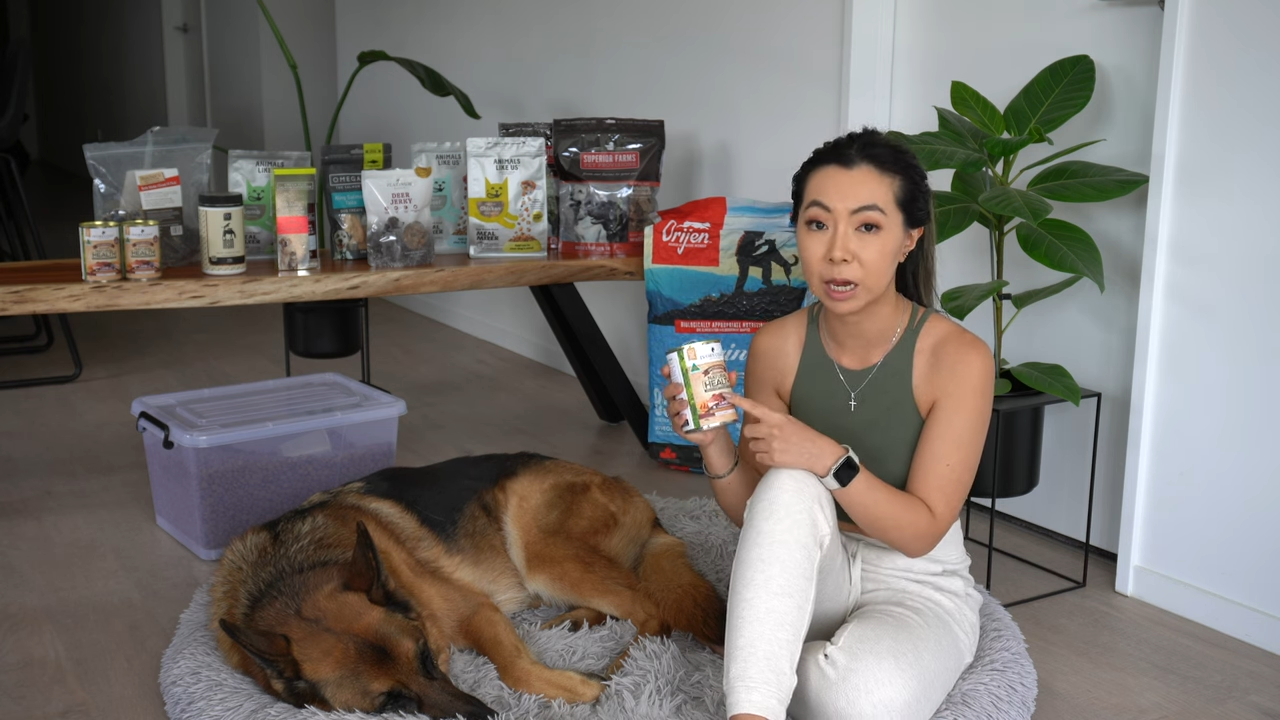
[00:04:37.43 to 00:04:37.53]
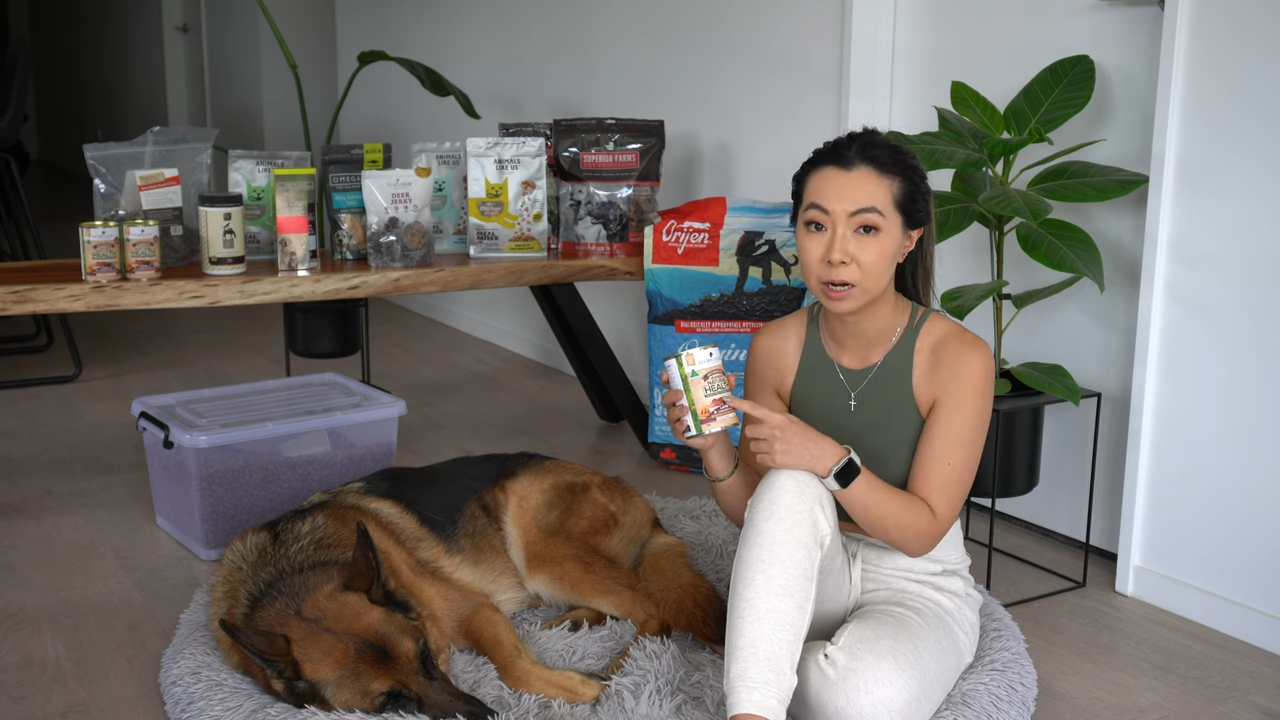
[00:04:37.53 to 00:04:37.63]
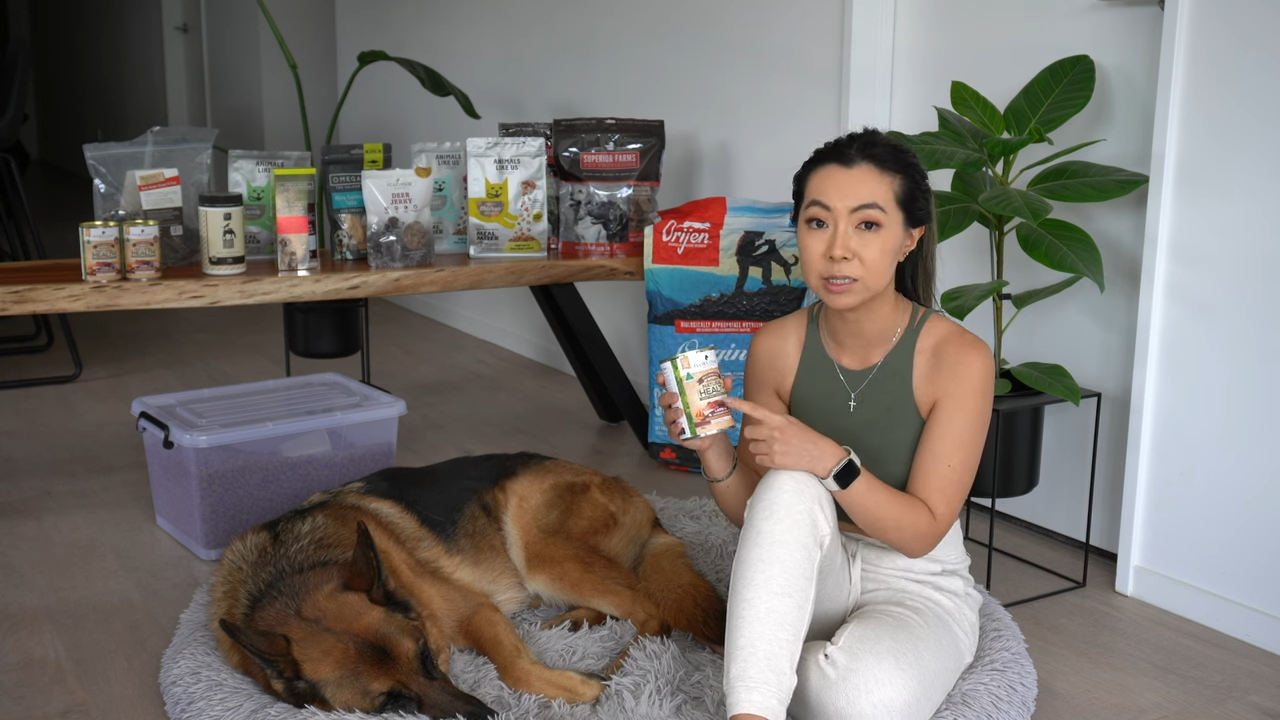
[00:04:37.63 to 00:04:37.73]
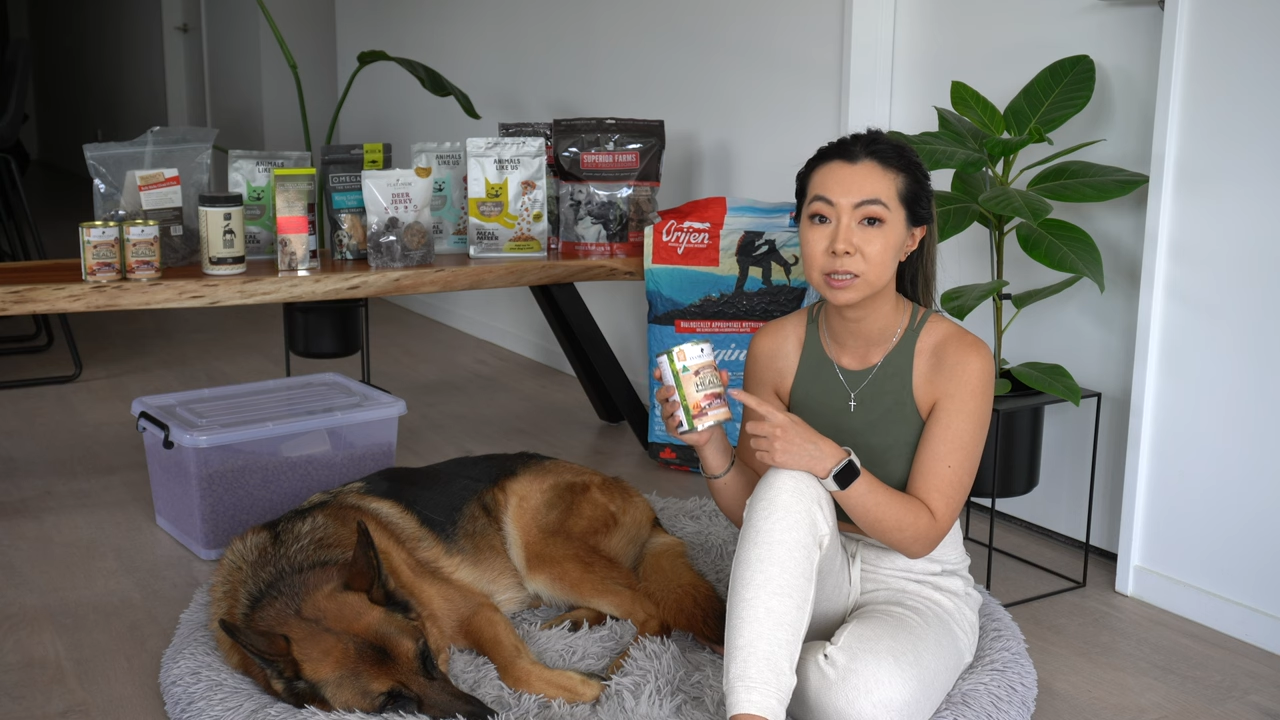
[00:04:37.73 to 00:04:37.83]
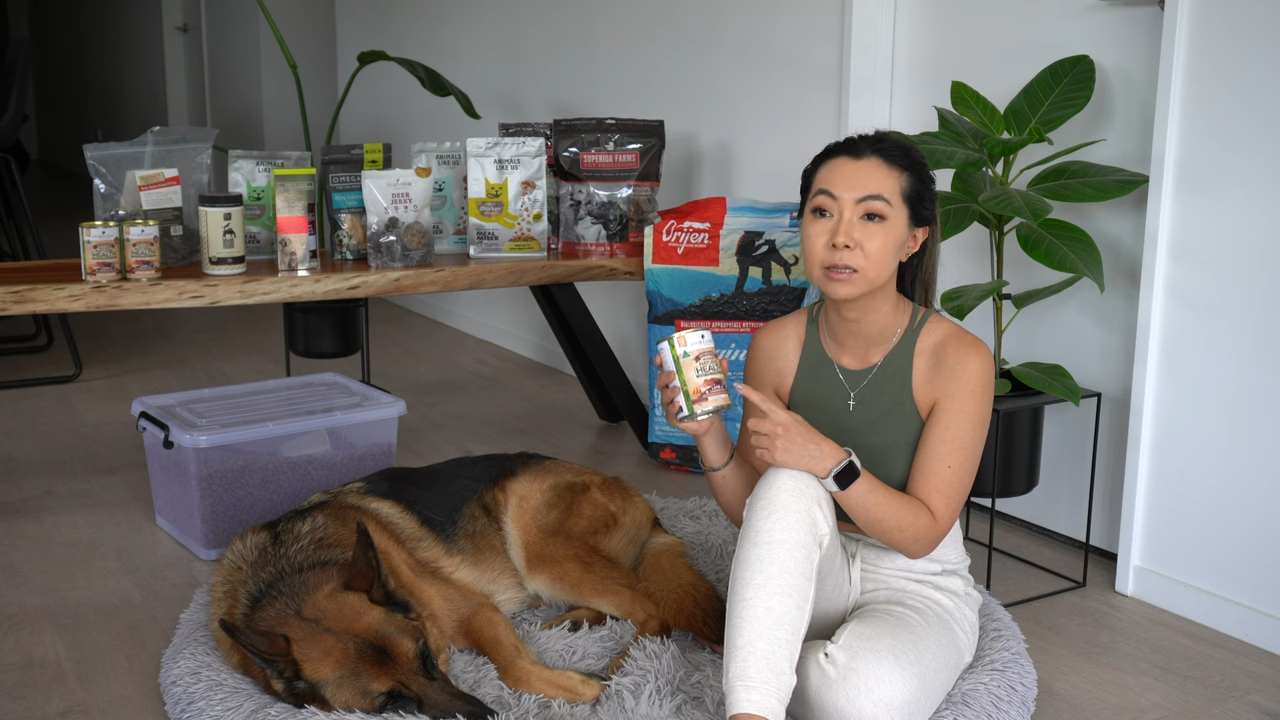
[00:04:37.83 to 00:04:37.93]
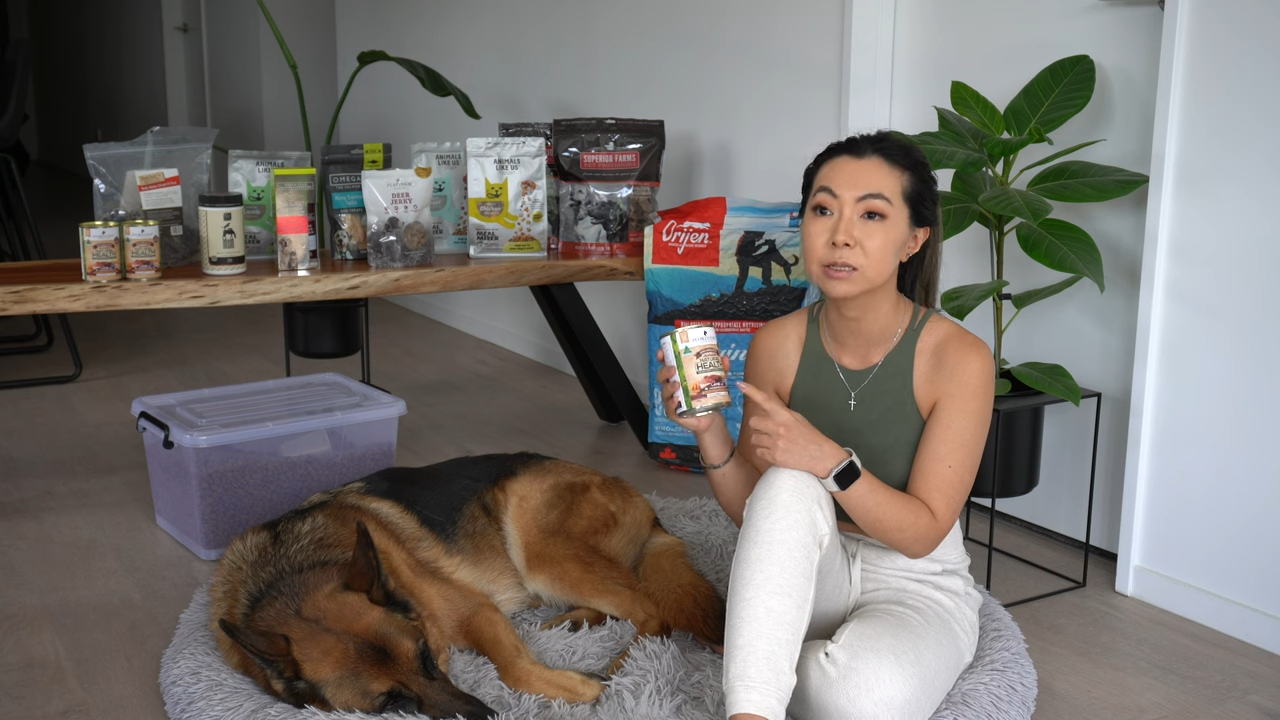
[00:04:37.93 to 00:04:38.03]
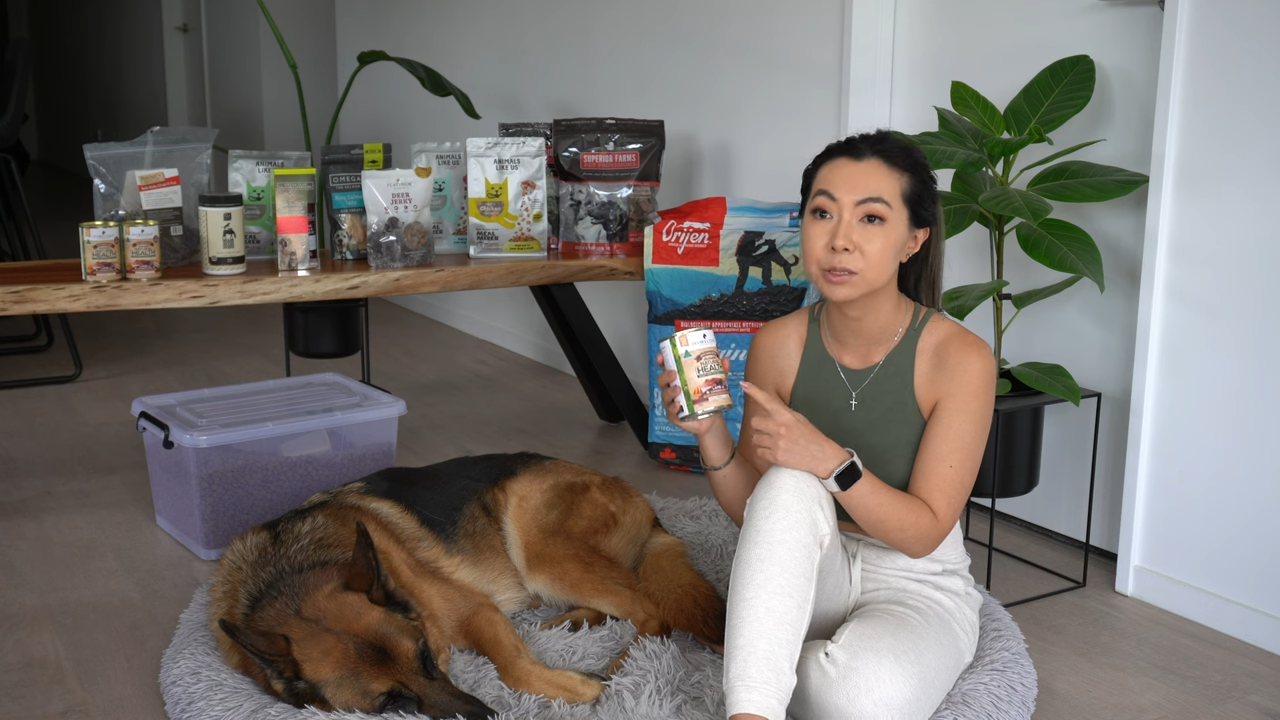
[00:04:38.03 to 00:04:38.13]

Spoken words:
carrots in this